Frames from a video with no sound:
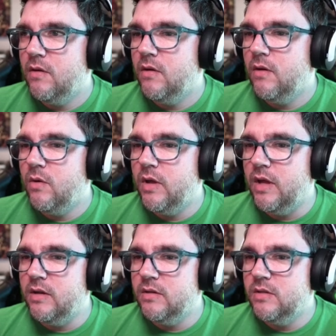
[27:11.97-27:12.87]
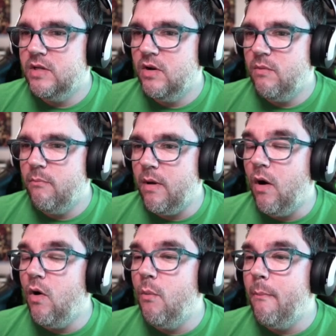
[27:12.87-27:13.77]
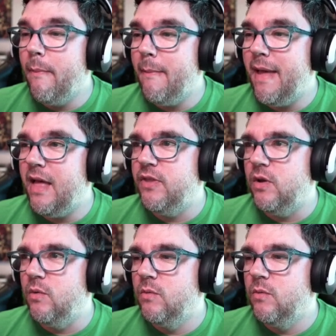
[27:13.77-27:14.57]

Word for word: Okay, dear. Ma oh, Matthew.